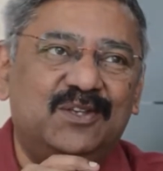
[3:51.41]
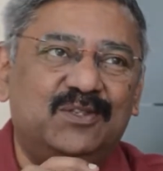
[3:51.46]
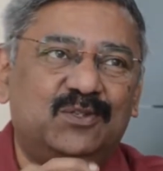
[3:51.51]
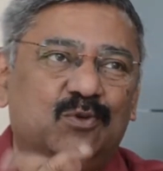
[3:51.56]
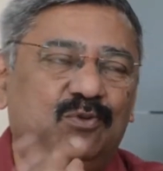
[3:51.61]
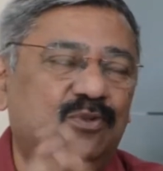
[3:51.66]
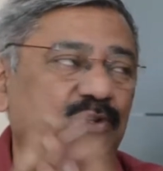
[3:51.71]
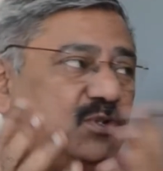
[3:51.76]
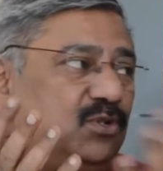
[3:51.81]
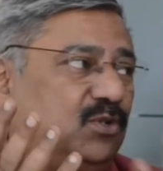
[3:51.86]

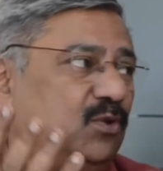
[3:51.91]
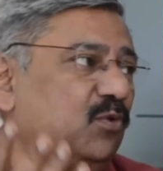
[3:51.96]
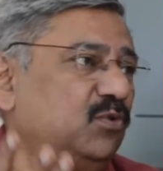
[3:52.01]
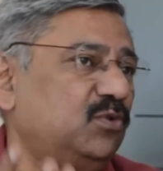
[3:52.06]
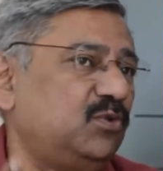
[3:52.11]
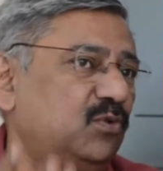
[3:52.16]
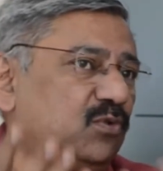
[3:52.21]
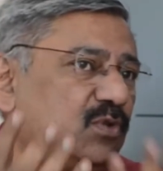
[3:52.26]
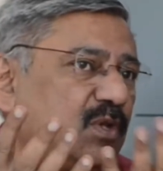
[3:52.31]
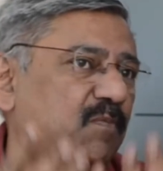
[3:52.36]
So this
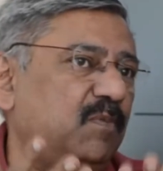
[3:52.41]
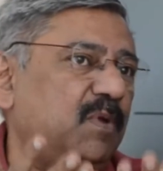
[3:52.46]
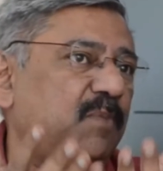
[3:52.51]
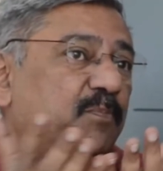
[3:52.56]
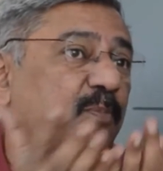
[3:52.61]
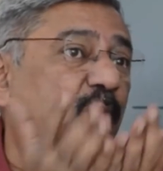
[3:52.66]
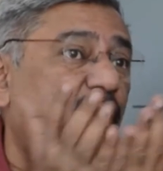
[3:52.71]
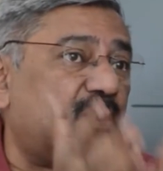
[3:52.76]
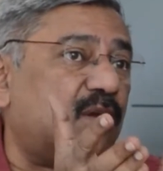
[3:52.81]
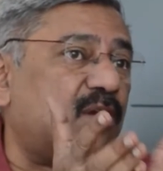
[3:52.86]
shows you some
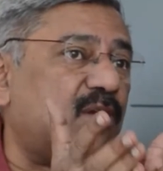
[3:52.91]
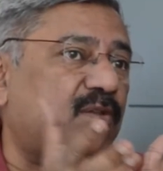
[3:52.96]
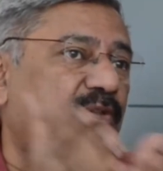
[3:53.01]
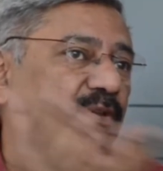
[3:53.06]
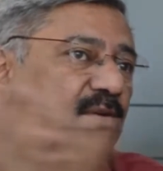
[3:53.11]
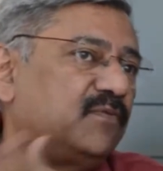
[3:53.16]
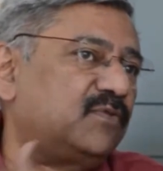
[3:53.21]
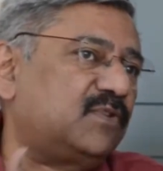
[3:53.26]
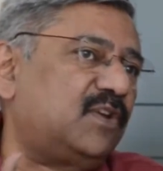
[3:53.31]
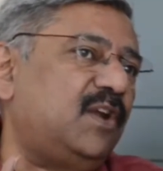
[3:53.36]
importance
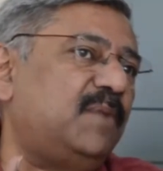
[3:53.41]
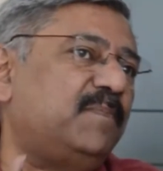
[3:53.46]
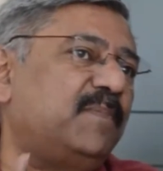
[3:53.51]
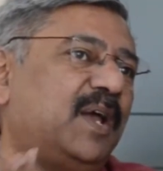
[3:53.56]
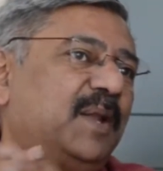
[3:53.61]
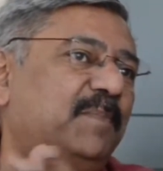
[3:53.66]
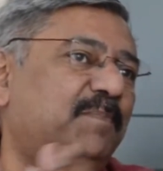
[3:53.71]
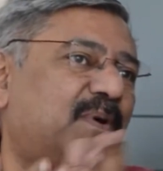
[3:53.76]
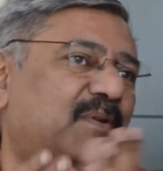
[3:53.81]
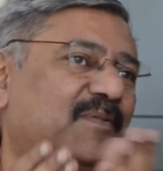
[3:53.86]
of skilled
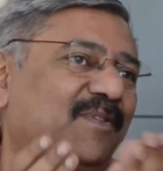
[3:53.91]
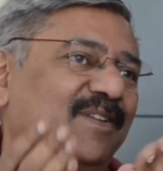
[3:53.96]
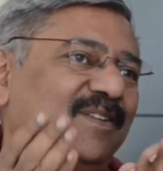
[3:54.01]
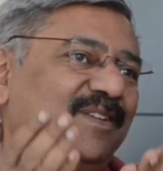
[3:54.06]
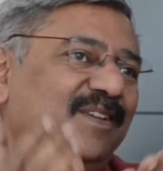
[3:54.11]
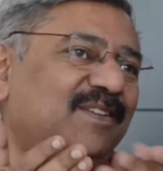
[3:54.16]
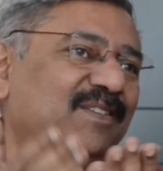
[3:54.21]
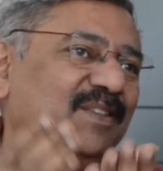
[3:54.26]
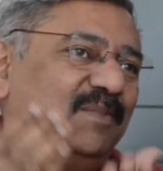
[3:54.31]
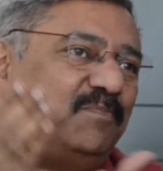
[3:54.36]

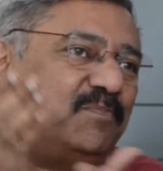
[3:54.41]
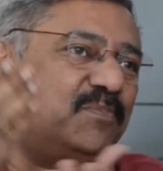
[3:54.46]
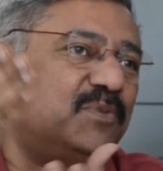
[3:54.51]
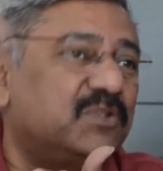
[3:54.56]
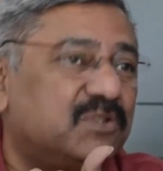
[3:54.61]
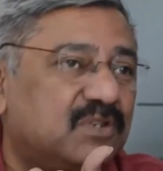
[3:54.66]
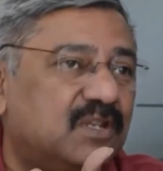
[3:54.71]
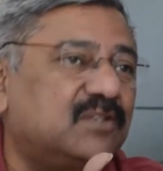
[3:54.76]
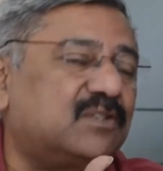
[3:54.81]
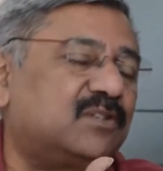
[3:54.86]
manpower in the
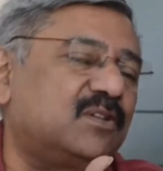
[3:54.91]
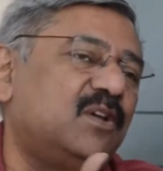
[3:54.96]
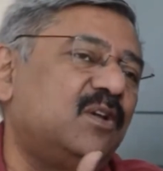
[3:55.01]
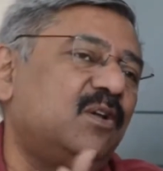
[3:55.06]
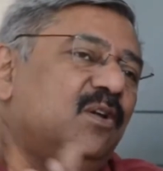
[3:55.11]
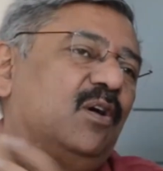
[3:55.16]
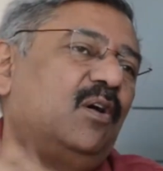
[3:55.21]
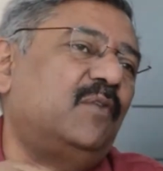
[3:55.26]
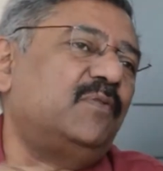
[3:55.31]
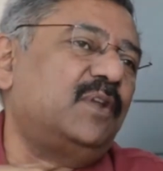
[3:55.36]
business
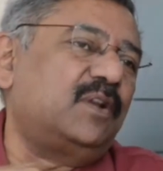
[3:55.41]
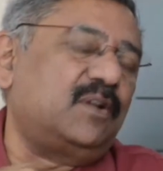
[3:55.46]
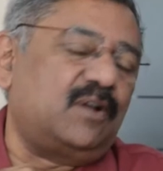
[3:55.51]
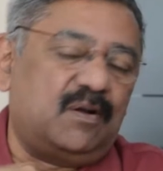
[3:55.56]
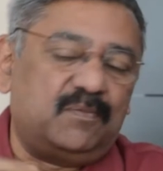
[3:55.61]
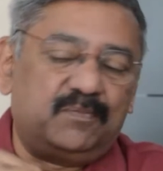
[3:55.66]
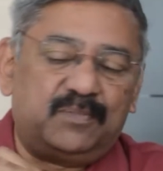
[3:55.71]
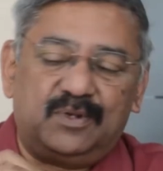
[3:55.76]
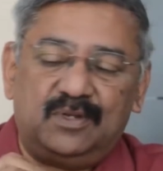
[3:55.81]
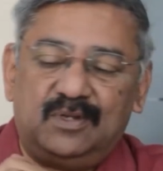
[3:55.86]
of that
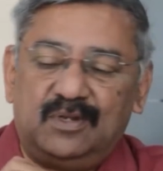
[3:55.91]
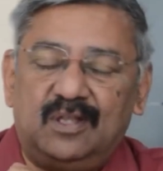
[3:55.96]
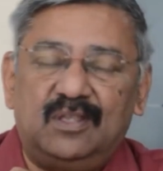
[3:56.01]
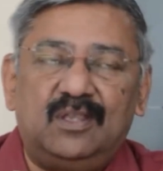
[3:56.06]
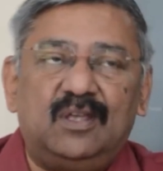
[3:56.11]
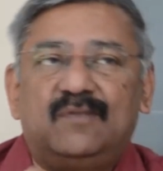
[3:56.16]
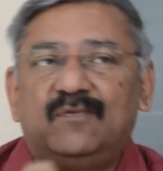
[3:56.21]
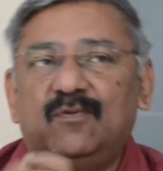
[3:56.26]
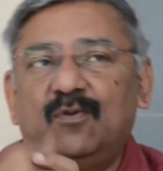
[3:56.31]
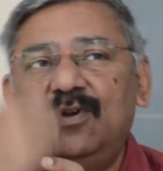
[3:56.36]
company,
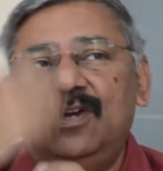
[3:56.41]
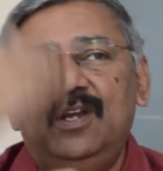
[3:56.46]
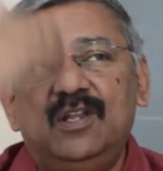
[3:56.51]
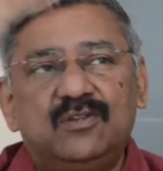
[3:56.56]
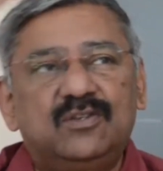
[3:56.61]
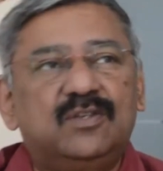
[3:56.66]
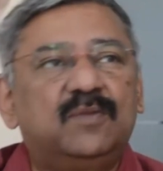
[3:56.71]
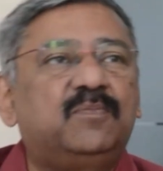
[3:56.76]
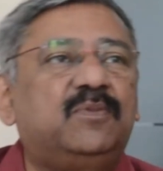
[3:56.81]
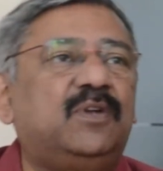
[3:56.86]
and therefore
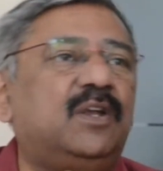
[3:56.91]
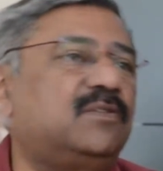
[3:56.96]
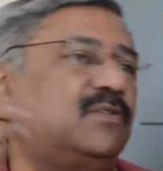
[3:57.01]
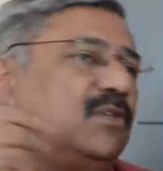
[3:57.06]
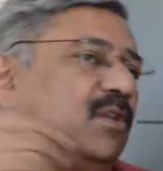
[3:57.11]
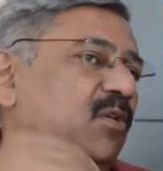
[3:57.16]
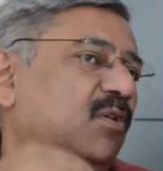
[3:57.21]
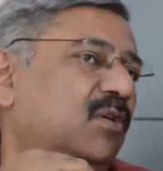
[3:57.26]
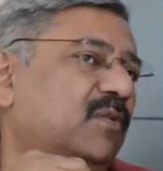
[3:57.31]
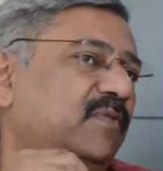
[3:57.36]
leadership gets
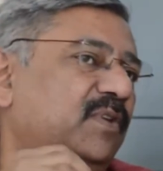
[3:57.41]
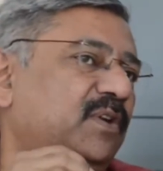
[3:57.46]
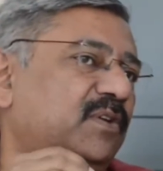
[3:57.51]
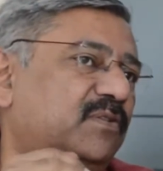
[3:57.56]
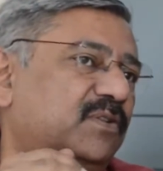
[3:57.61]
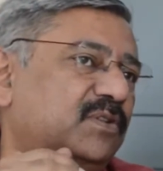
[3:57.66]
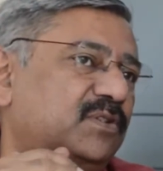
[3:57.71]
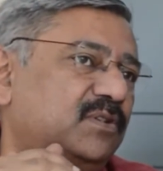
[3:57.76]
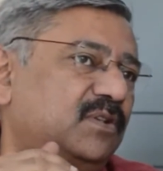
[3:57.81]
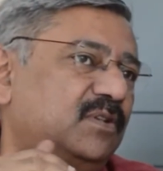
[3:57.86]
a lot of
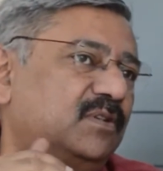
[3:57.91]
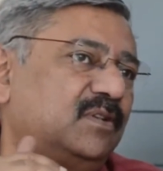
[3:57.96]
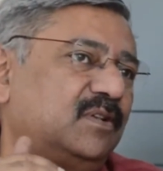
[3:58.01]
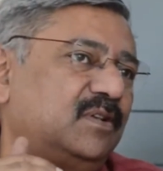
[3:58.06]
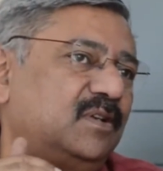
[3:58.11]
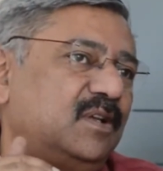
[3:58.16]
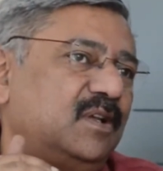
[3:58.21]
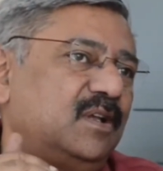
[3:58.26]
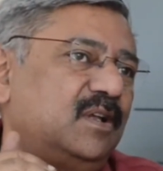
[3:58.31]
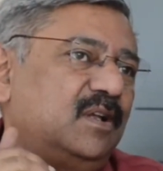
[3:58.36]
interest in
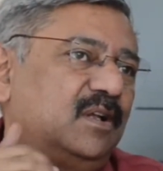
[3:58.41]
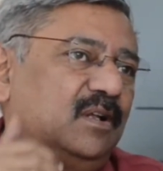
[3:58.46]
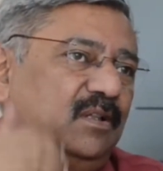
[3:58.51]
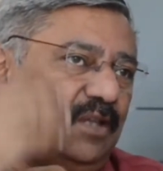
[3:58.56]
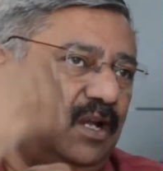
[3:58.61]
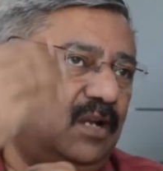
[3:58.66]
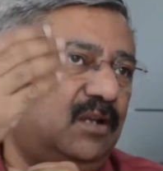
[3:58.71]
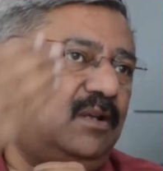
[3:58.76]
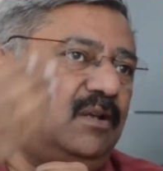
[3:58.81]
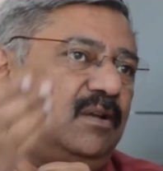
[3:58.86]

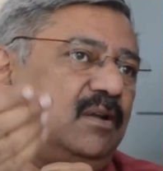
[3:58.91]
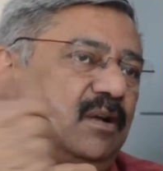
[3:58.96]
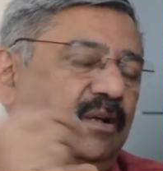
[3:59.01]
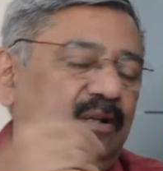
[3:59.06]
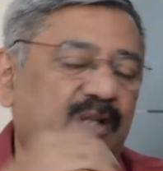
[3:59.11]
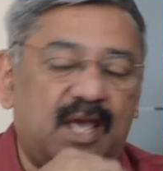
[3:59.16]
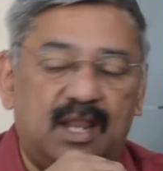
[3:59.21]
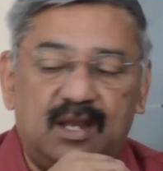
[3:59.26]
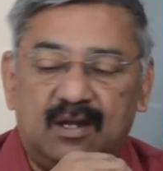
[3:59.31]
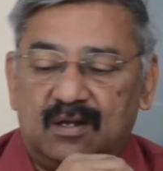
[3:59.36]
that
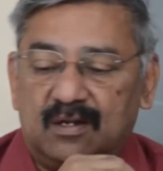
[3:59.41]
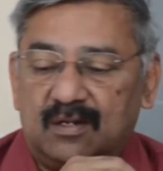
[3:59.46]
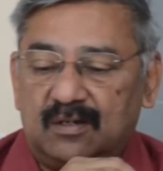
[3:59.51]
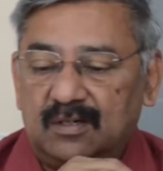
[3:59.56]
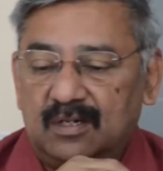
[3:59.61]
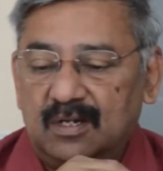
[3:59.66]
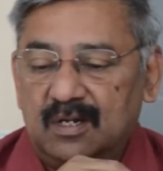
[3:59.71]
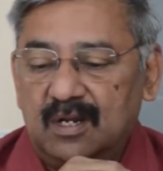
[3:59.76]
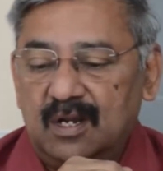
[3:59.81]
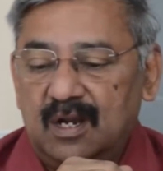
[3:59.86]
talent.
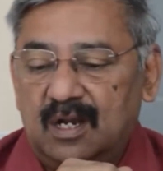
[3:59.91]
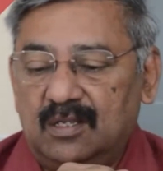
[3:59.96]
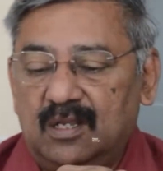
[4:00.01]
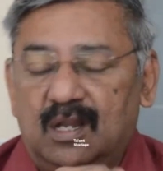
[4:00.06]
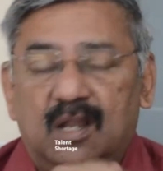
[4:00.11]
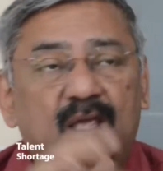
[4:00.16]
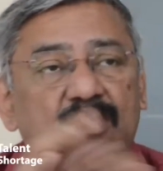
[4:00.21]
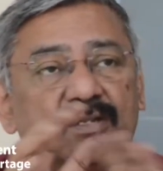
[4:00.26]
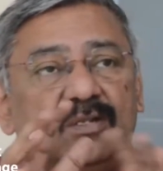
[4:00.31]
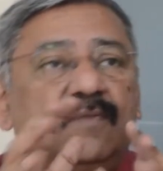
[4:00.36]

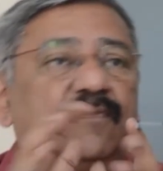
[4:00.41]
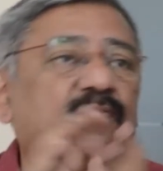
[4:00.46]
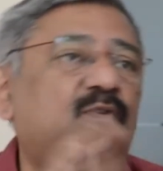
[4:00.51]
The last, of